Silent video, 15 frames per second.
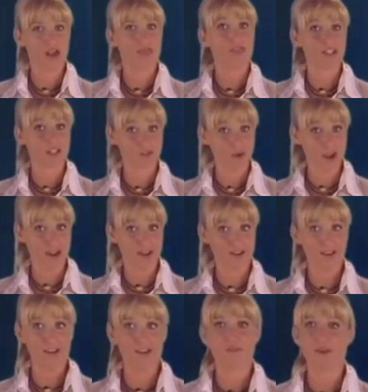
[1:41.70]
That's right,
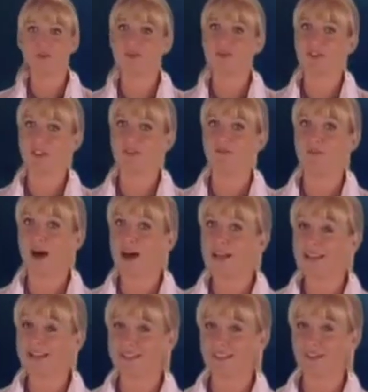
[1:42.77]
if you perceive buying
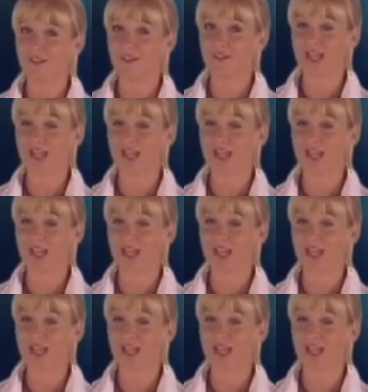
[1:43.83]
signals